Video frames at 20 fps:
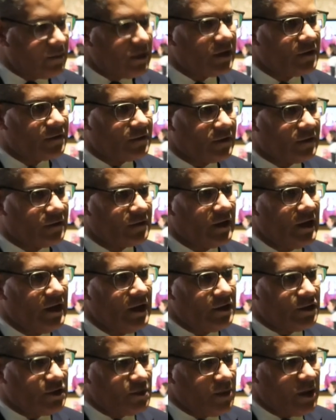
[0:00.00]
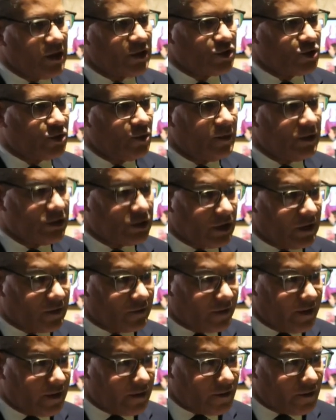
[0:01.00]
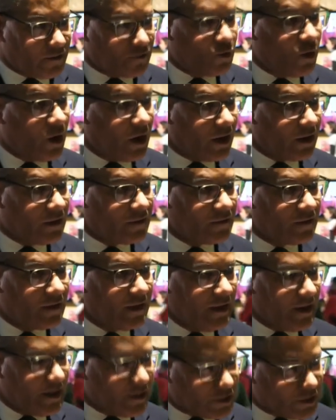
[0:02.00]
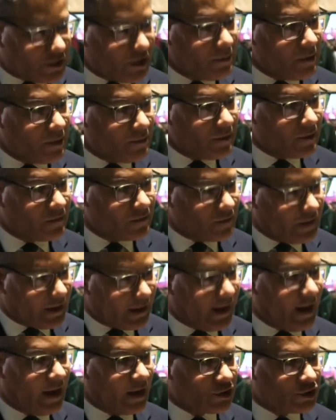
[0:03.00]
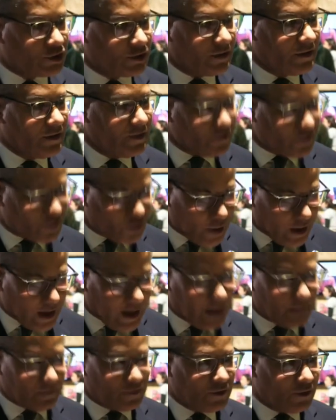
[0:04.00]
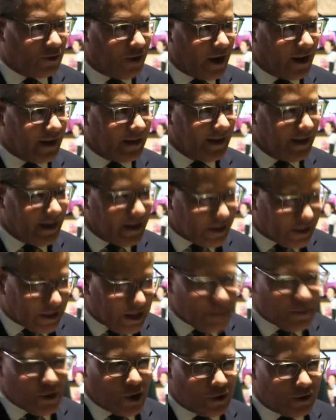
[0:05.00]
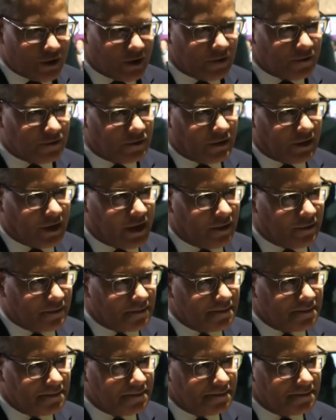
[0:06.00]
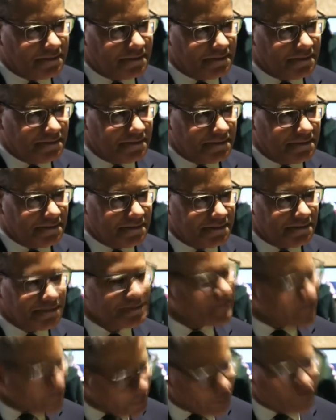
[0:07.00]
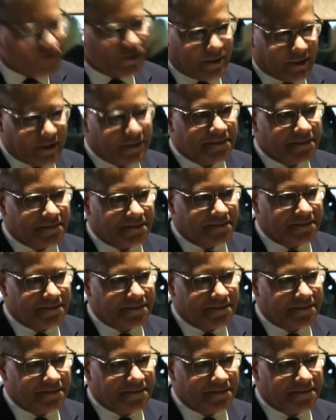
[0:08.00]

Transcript: and their ministers to make sure we translate those words into commitments and action. So you're absolutely right. Keep holding us to account. Thank you. Thanks, Ruben.